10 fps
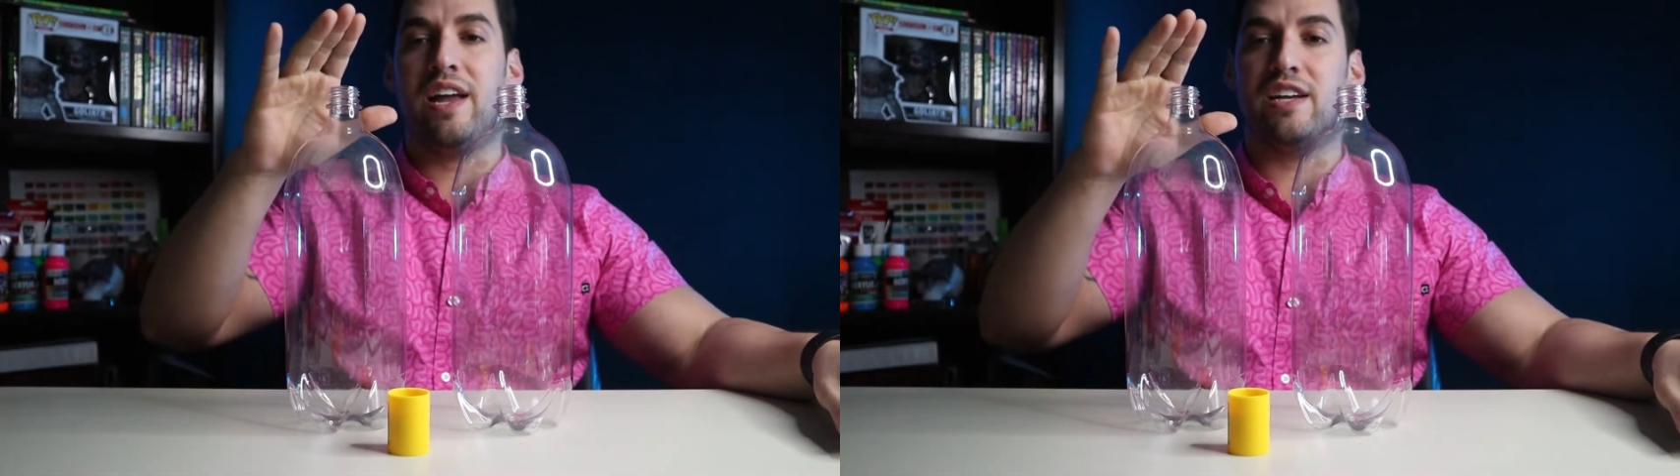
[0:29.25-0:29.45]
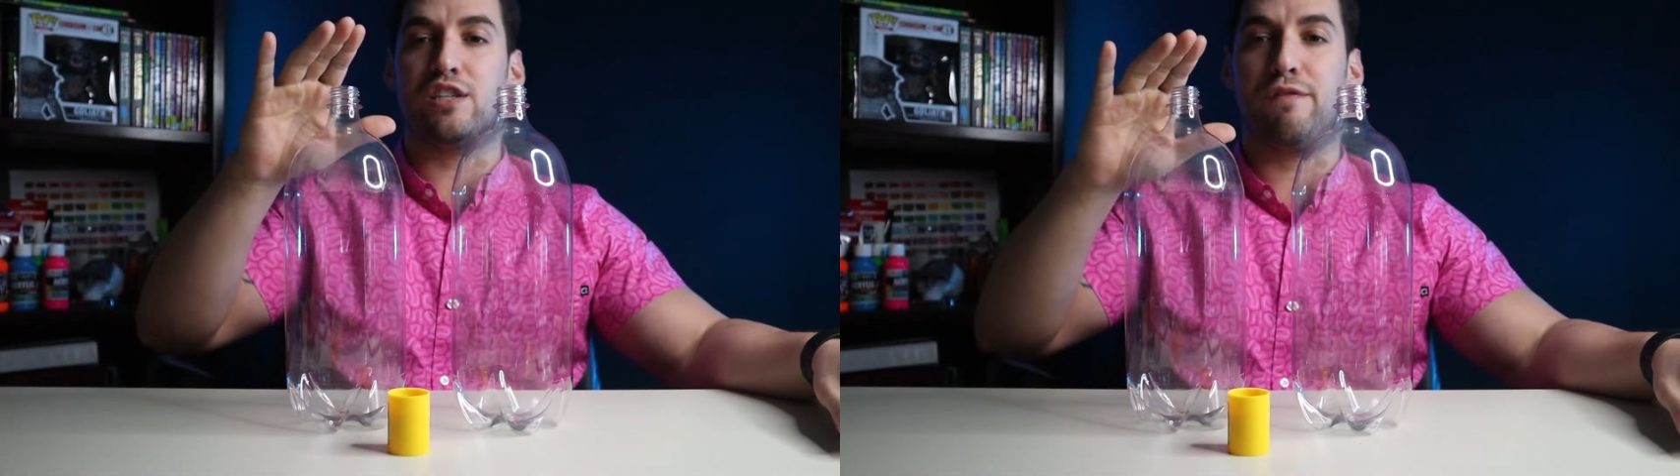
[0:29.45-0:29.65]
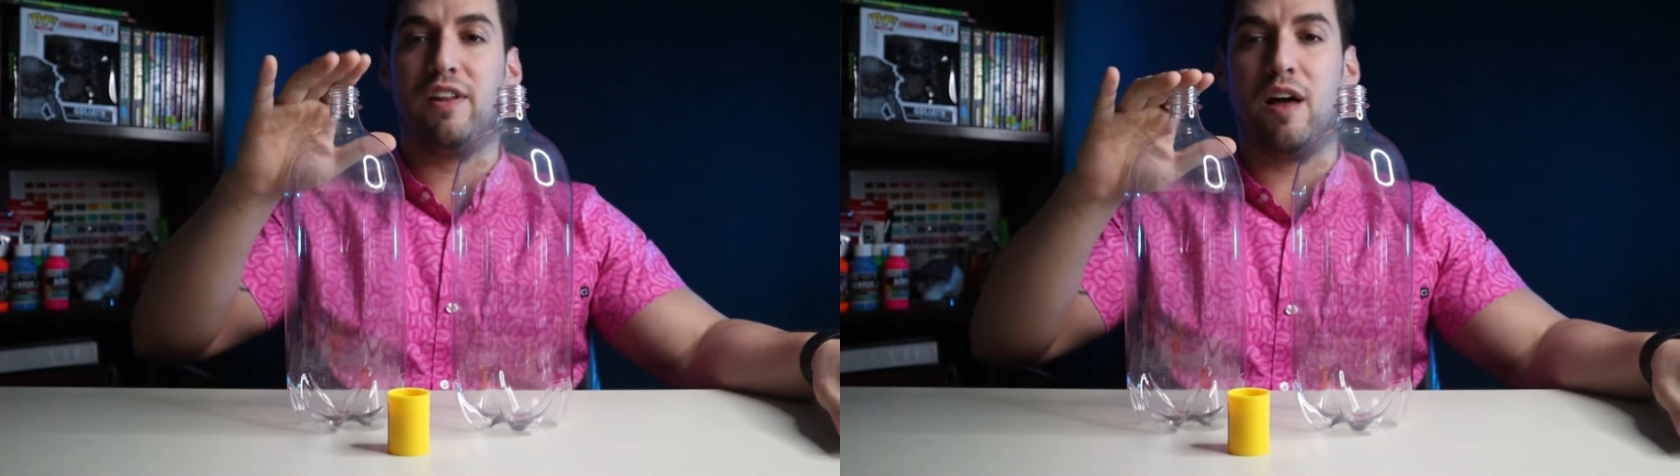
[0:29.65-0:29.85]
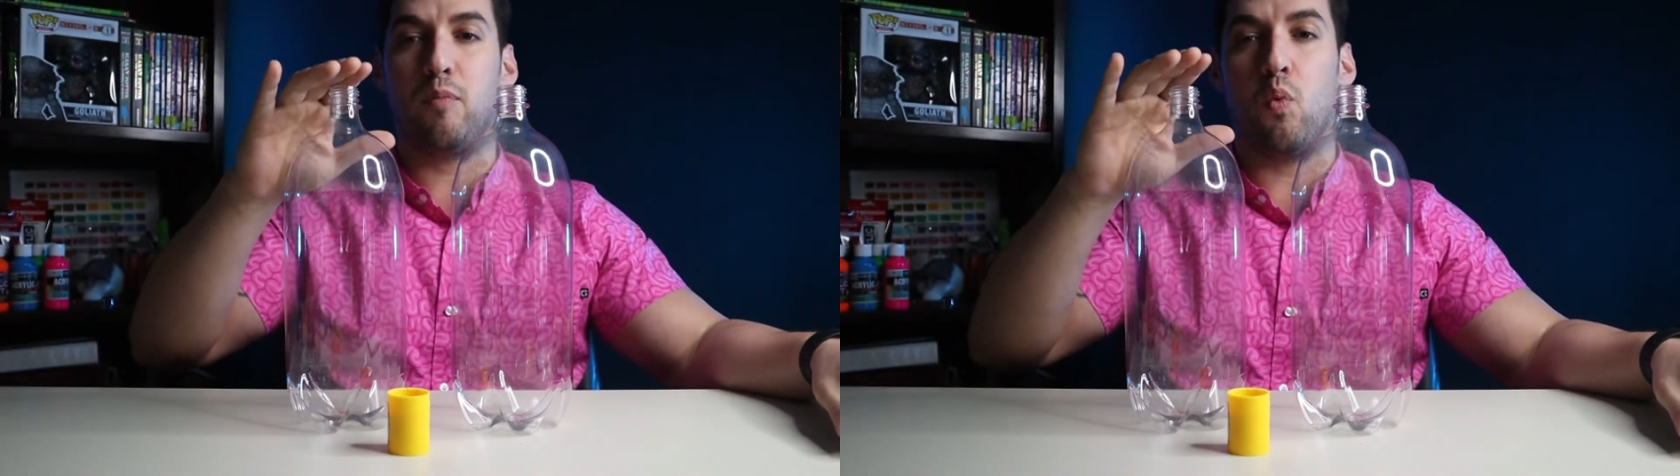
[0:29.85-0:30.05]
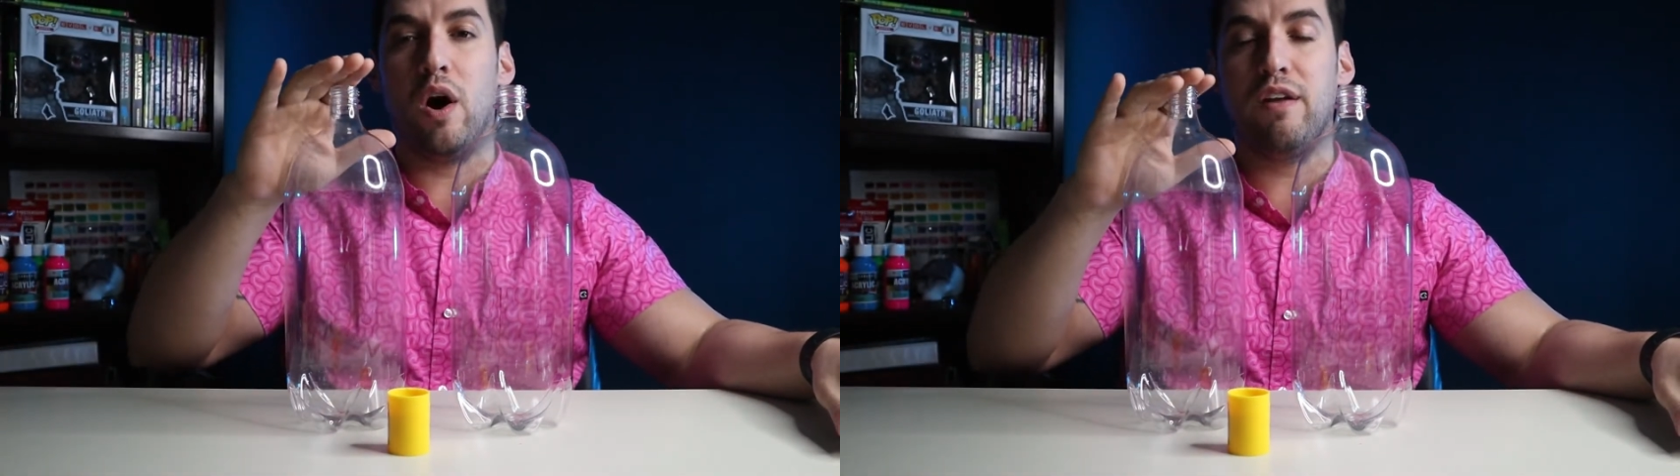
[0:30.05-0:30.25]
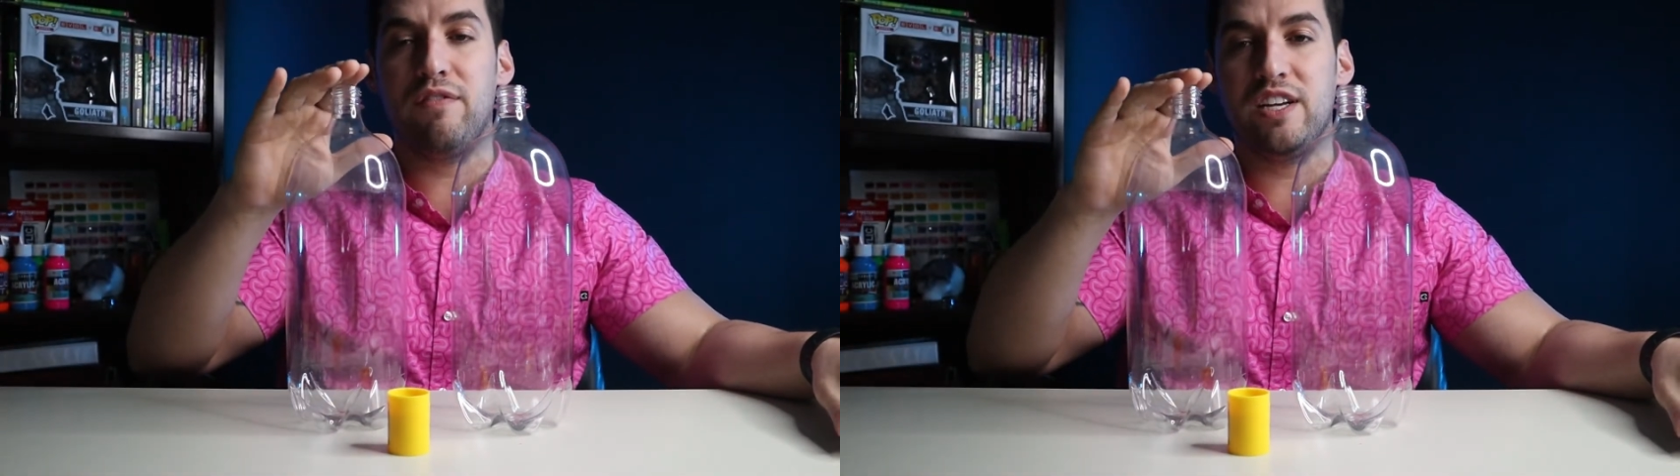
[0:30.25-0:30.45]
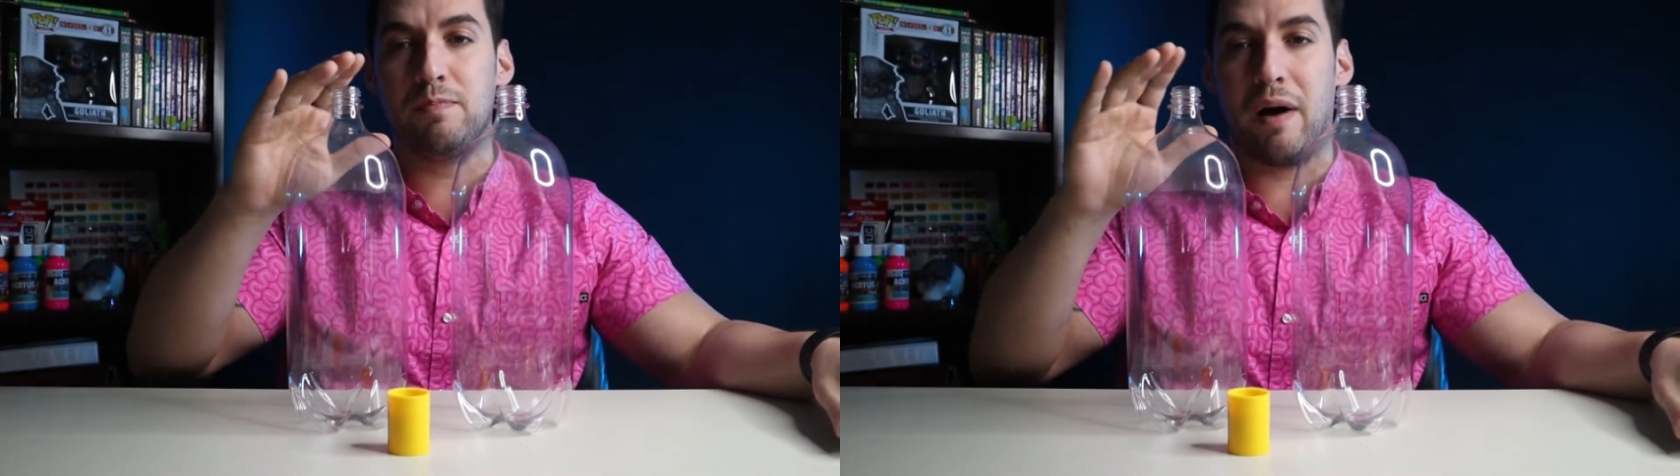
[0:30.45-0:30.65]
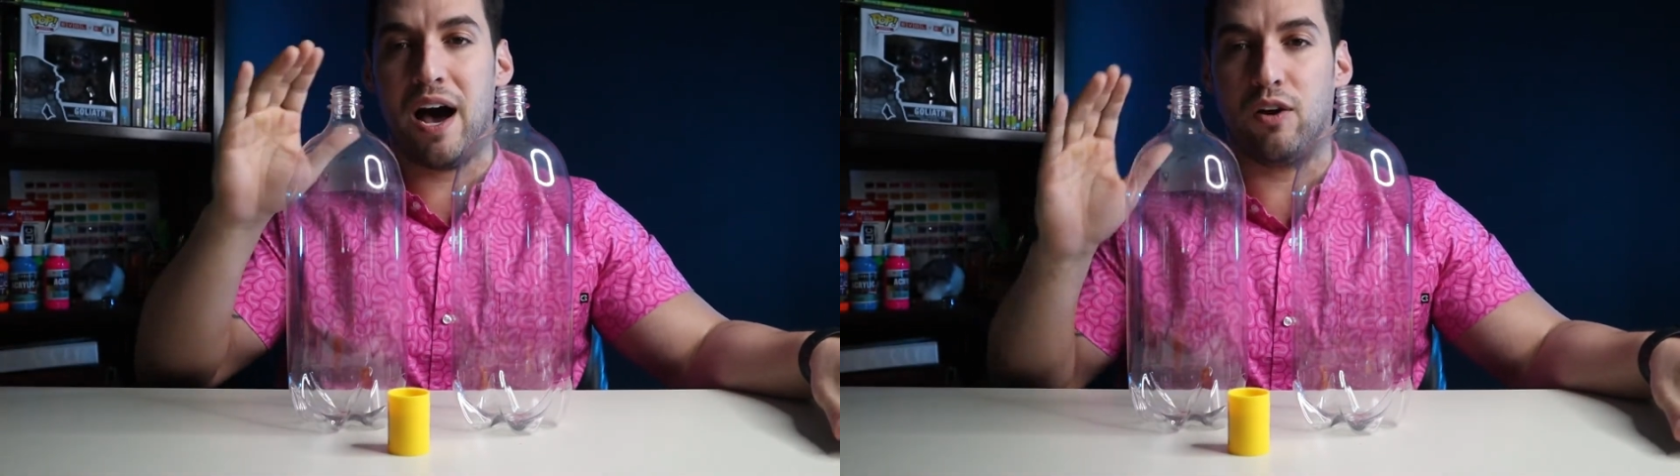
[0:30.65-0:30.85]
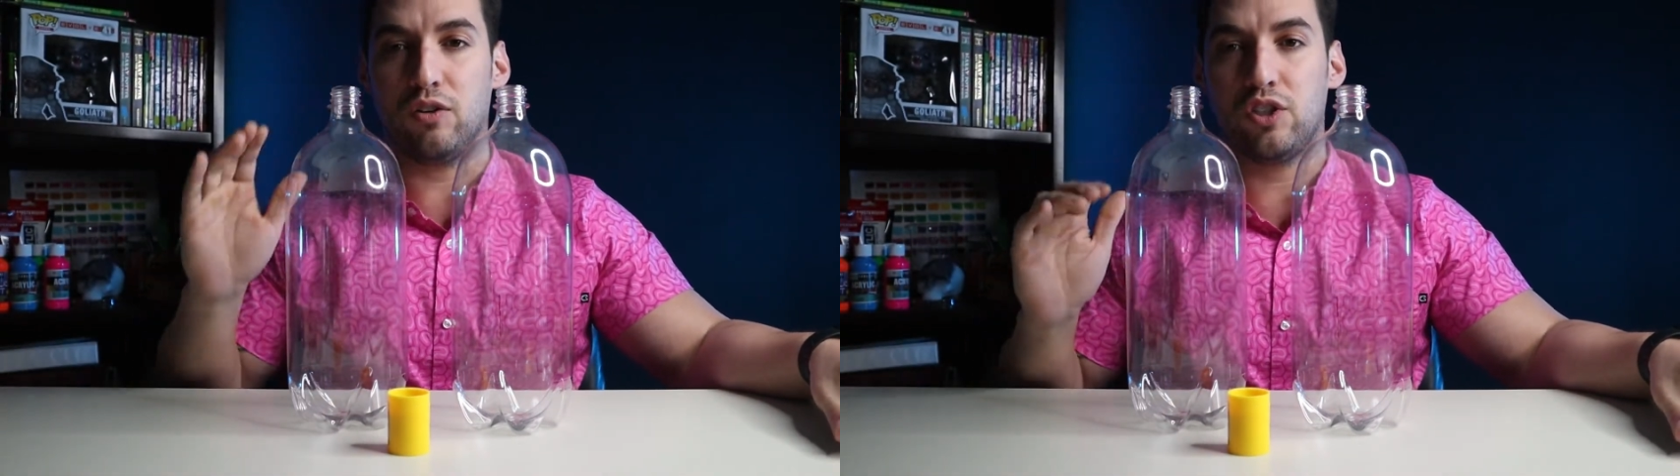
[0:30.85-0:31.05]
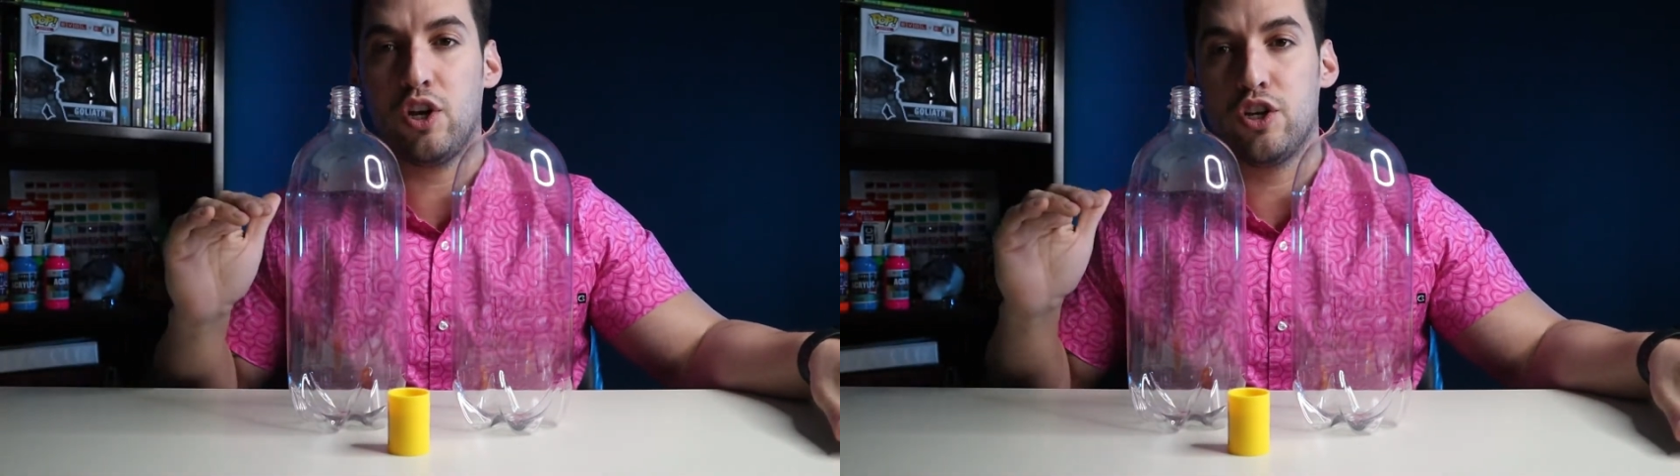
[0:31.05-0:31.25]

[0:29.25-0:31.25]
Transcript: is fill up one of these bottles